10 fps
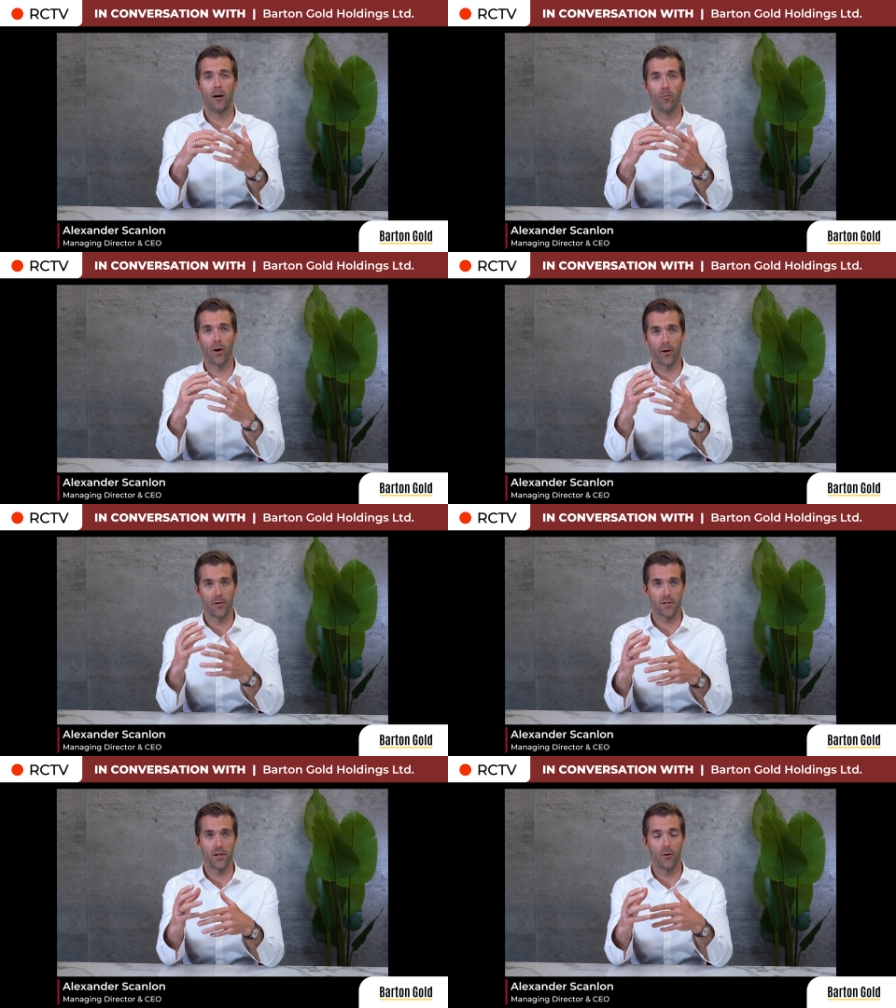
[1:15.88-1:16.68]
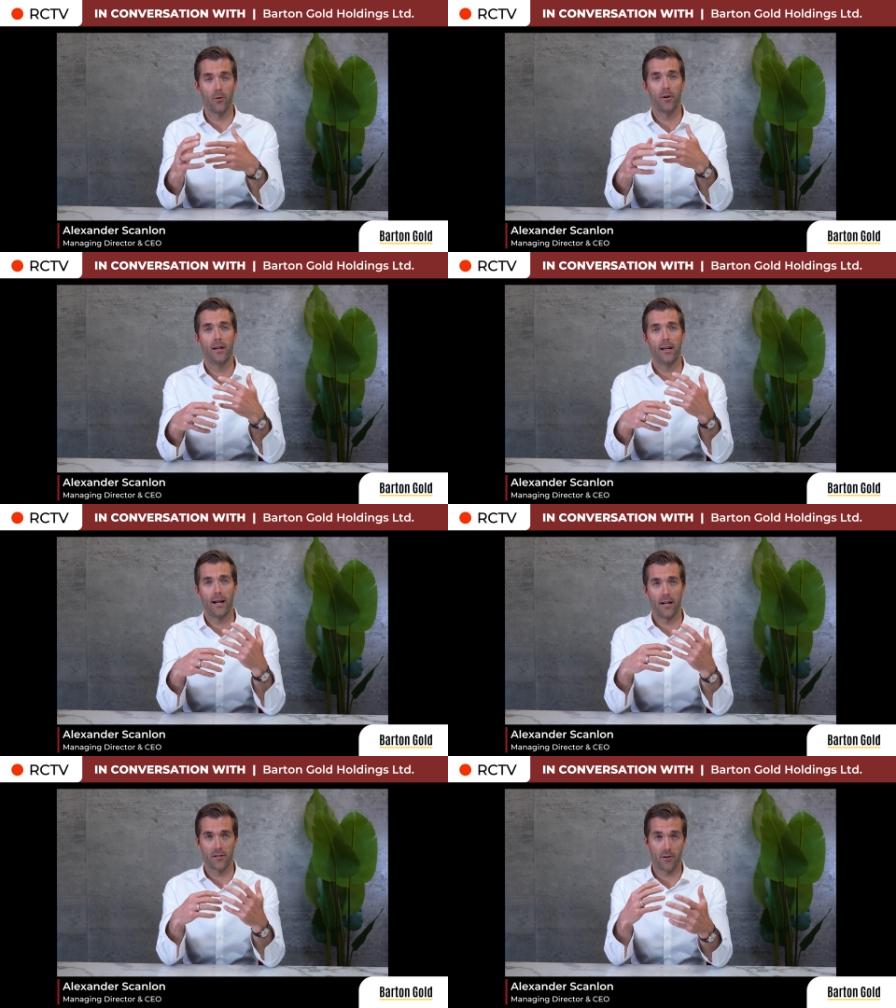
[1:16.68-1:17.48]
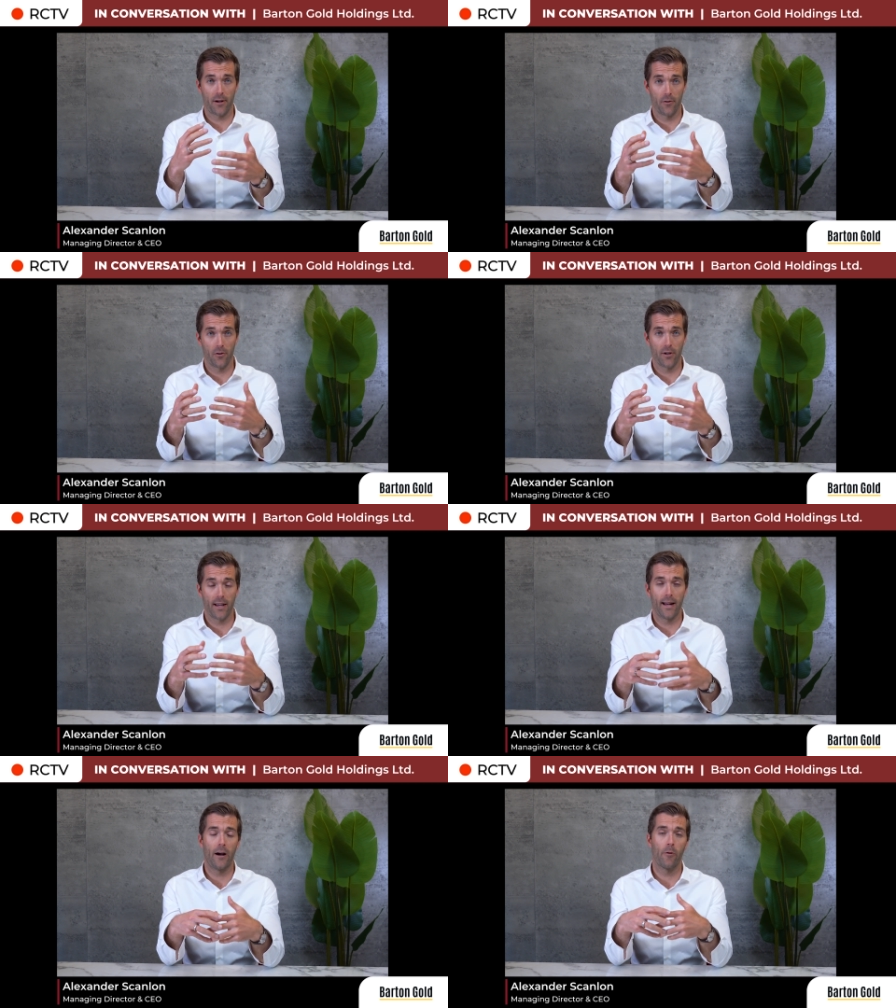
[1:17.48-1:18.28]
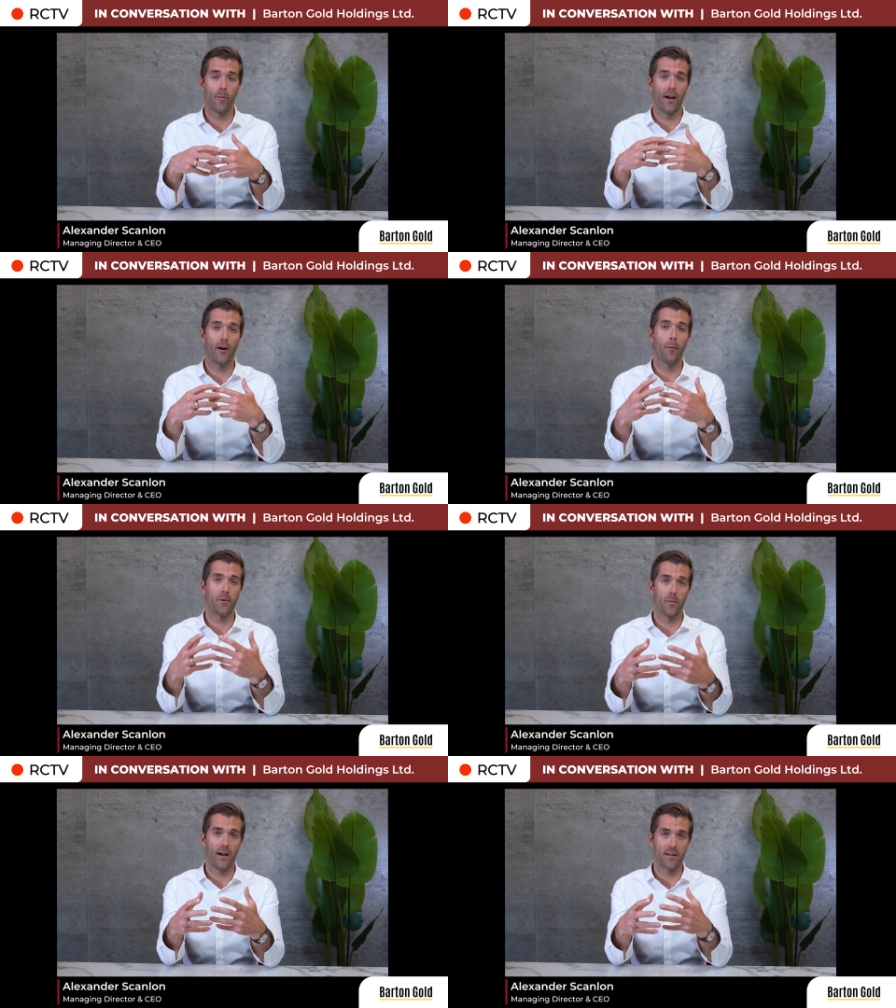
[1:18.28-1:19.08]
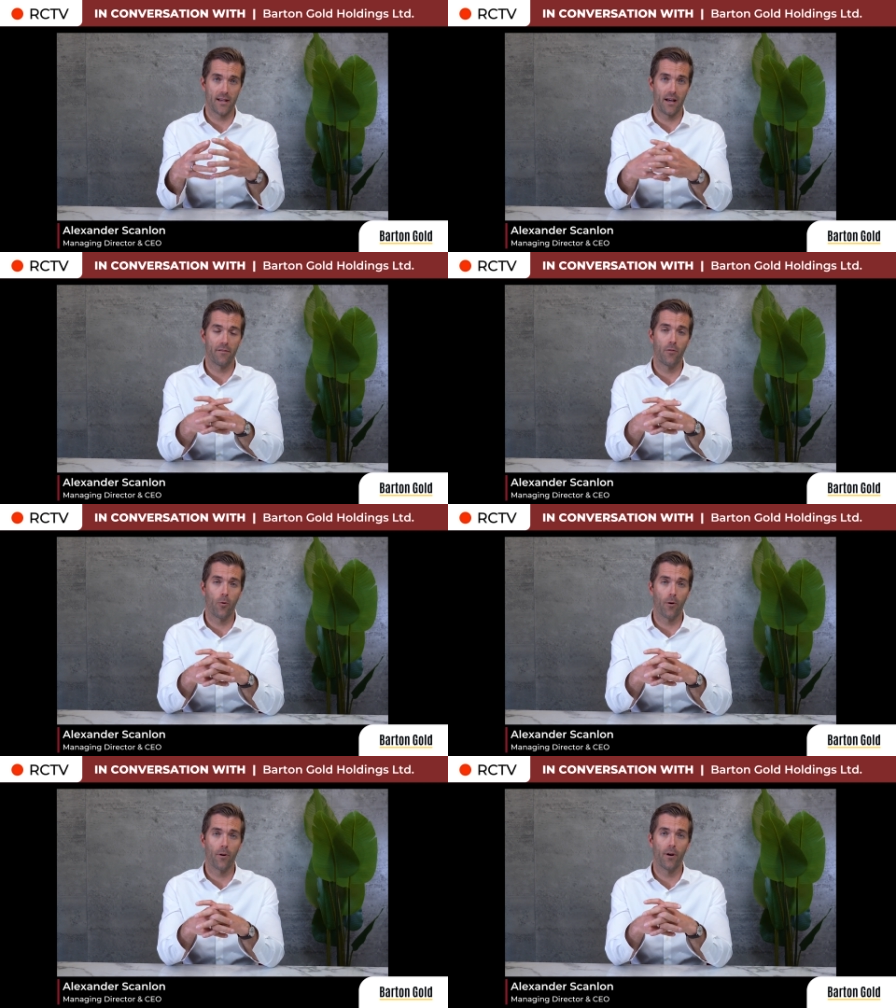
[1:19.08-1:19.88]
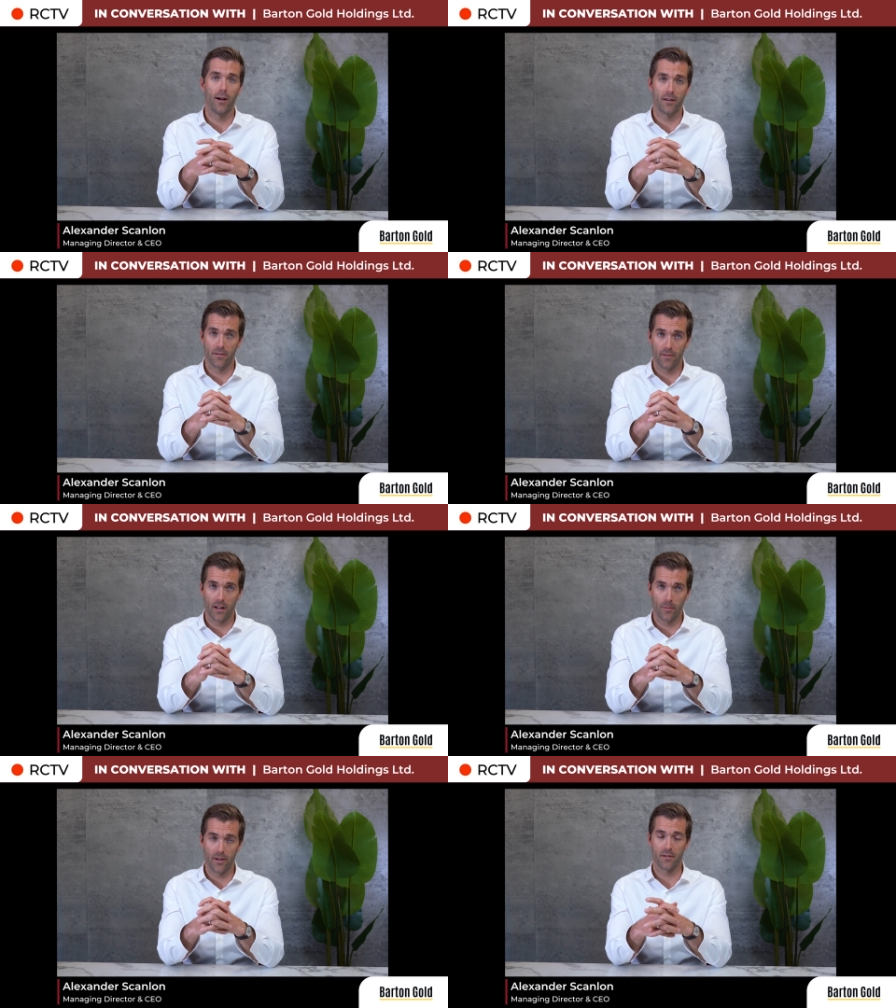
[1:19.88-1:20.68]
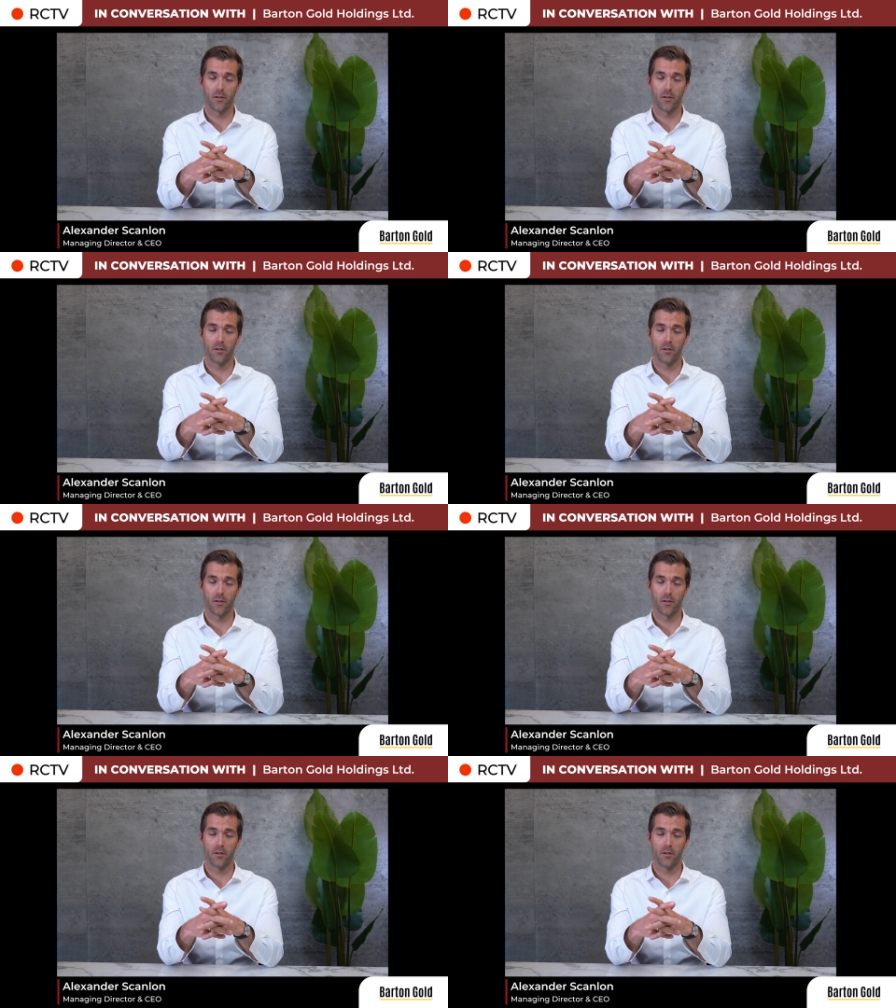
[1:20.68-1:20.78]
but also starting to look at how we might optimize that for development.